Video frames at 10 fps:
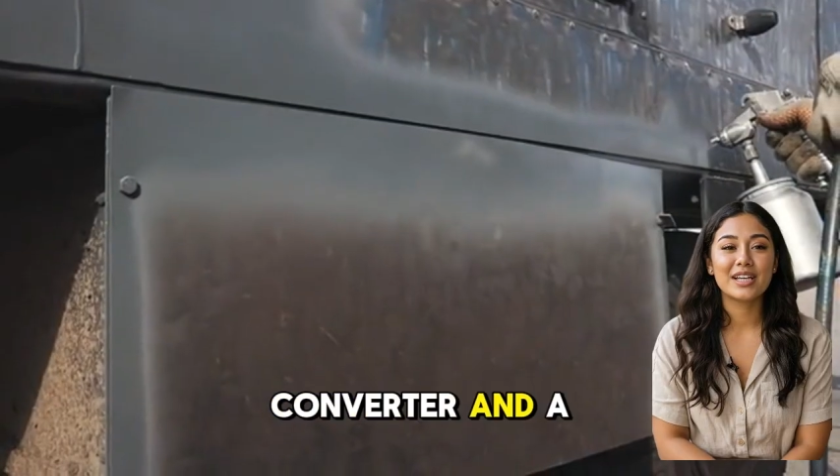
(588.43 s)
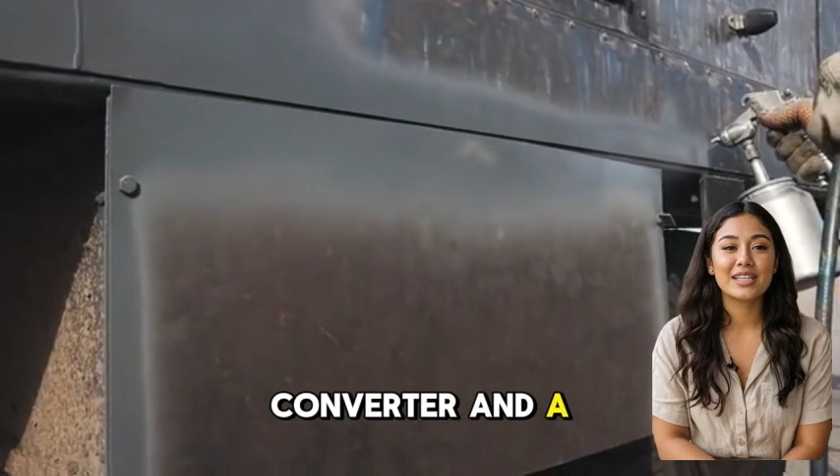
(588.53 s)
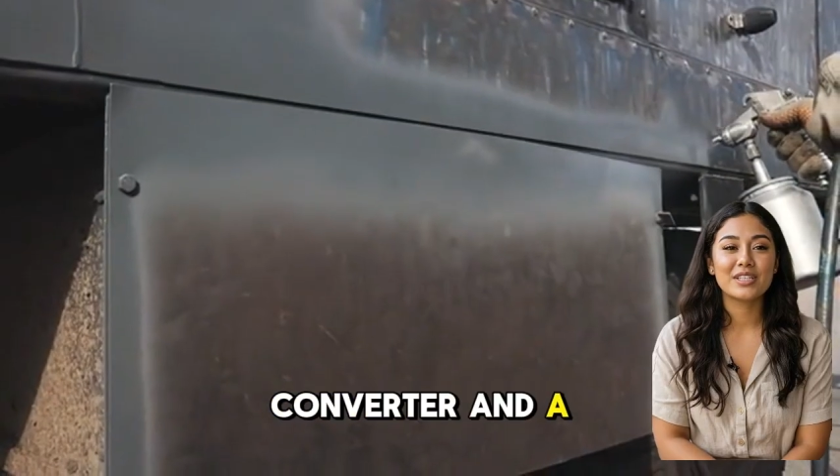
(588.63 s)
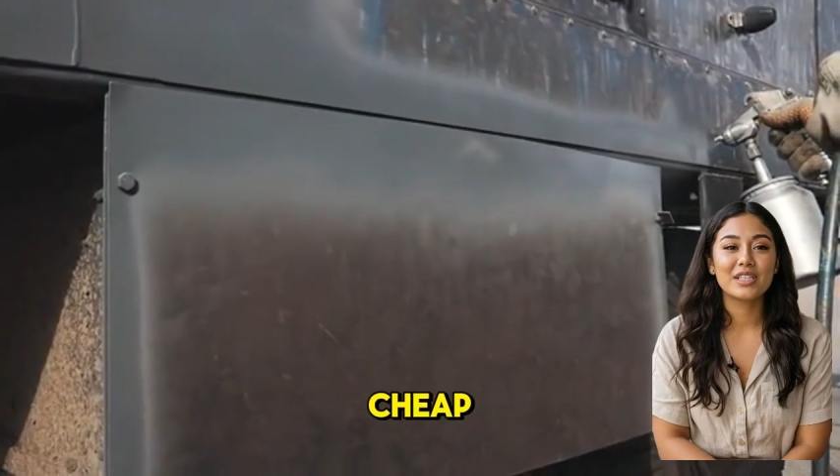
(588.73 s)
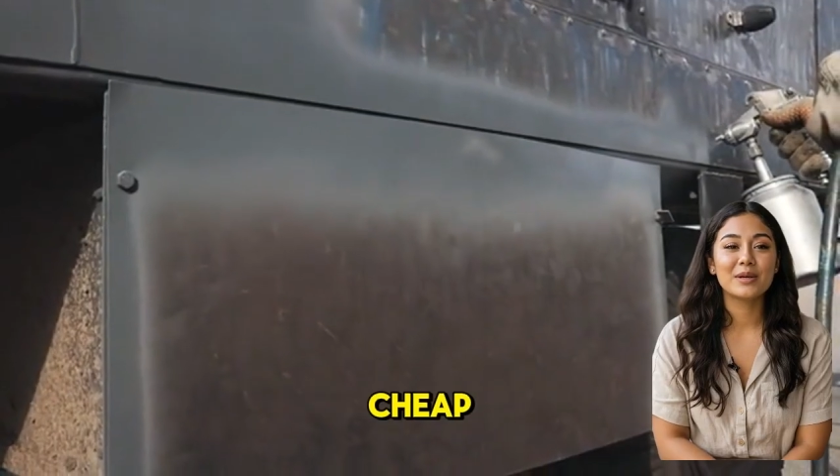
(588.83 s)

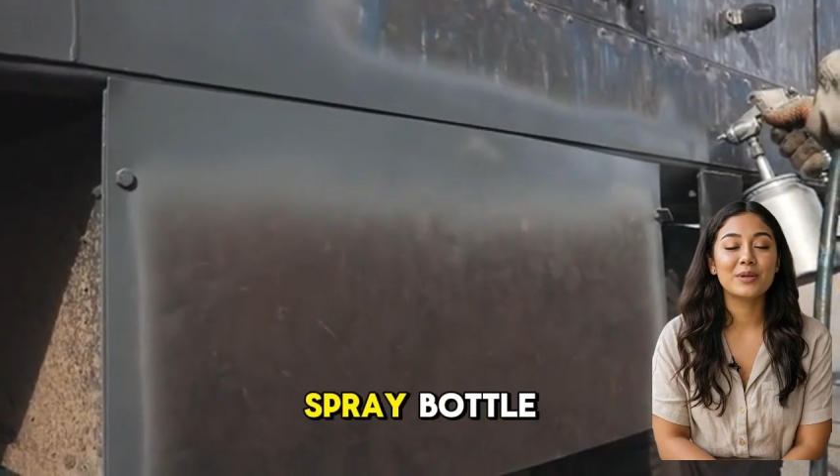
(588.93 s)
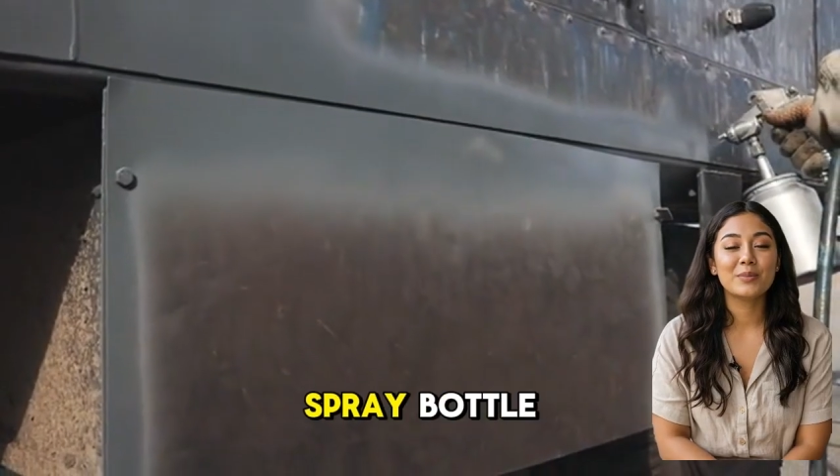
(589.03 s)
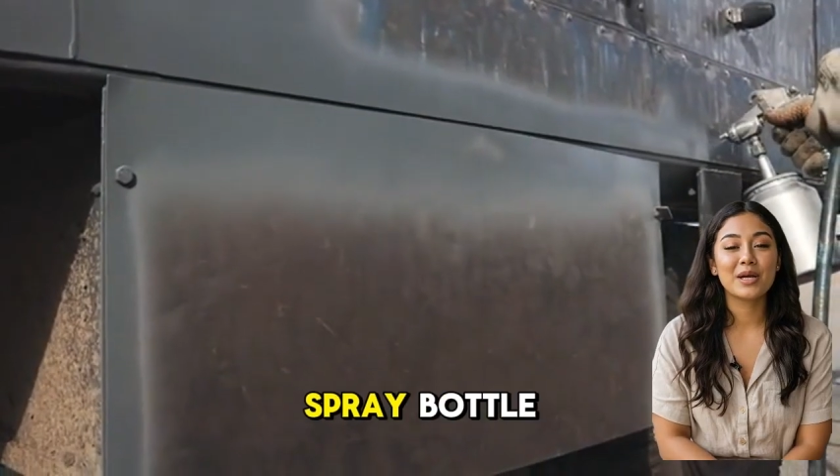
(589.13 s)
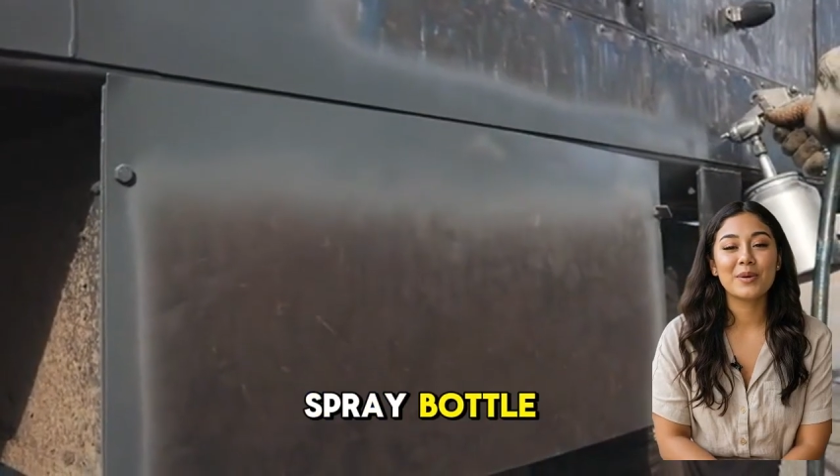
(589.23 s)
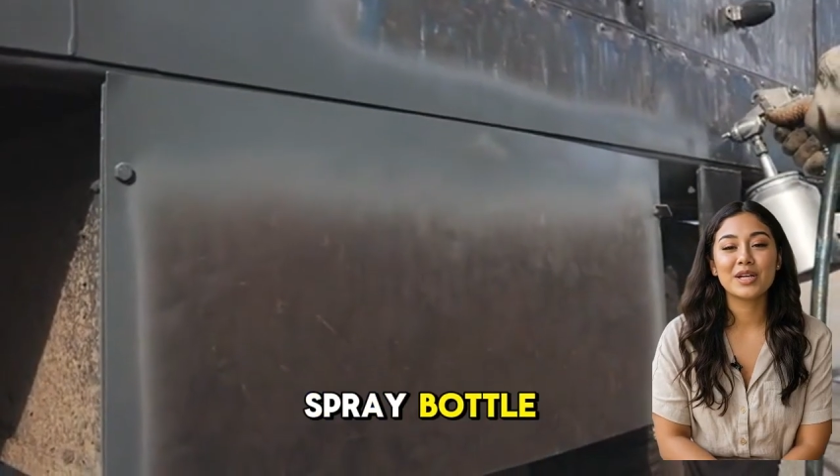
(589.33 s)
and a cheap
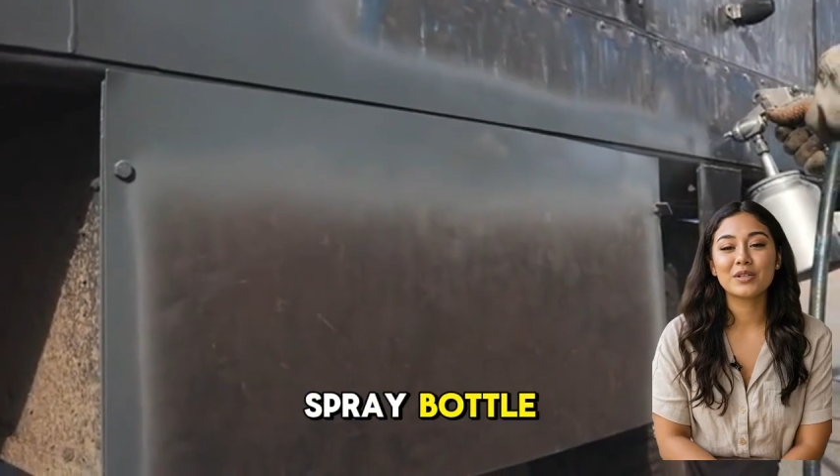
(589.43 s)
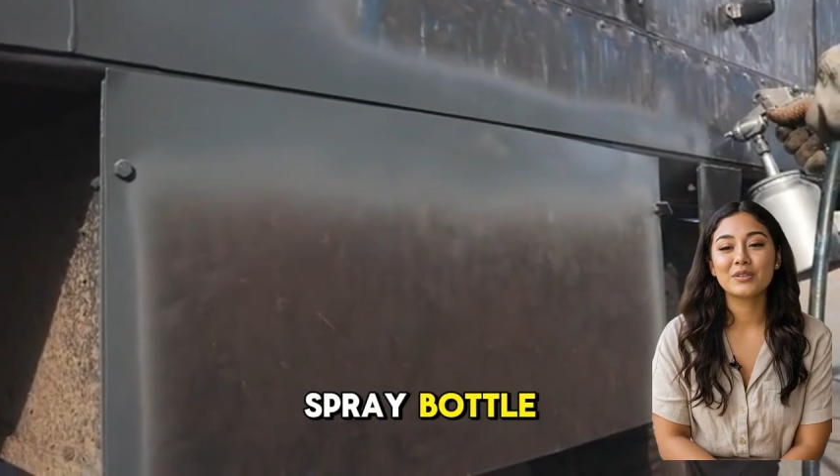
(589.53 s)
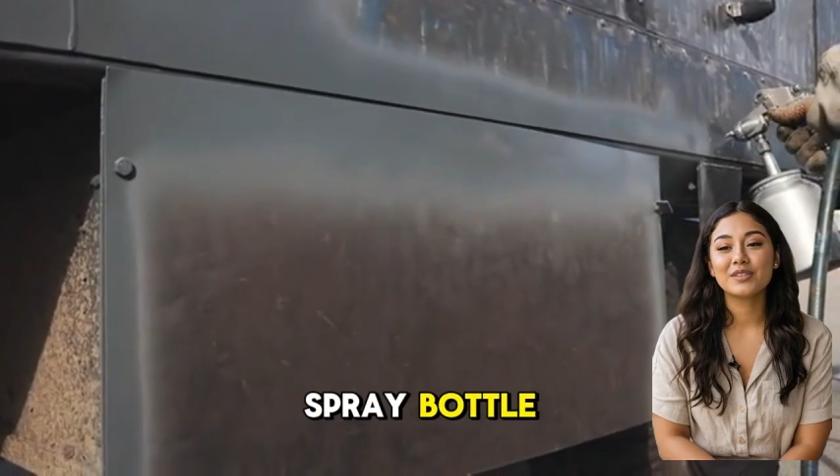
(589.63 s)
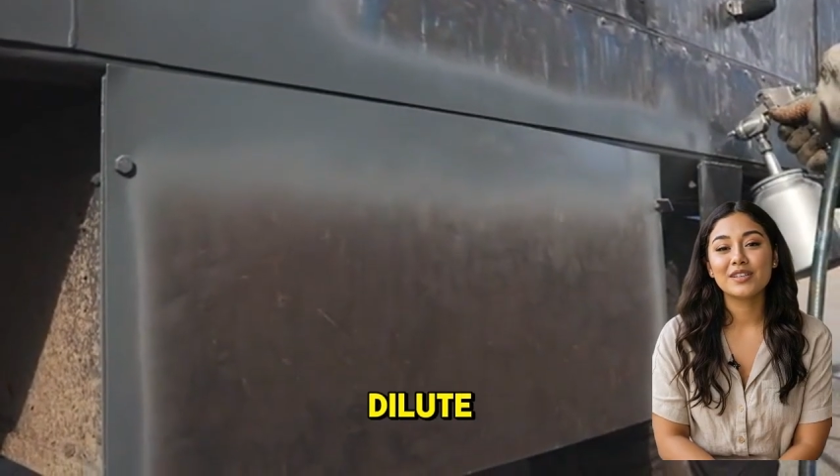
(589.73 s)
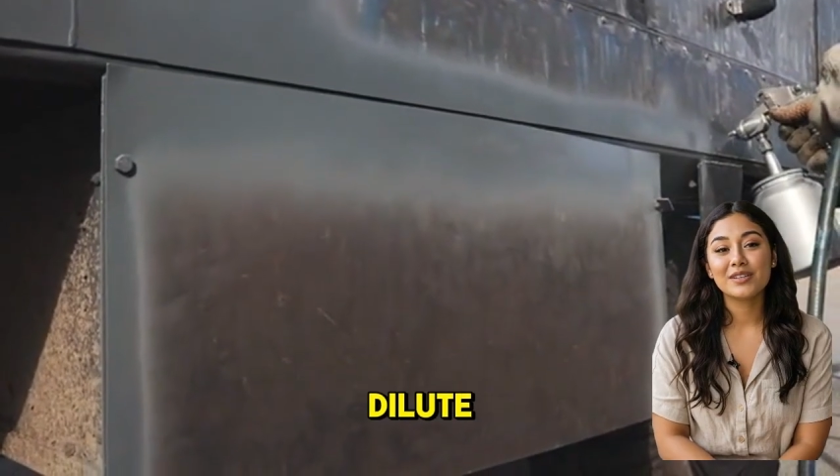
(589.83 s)
spray bottle.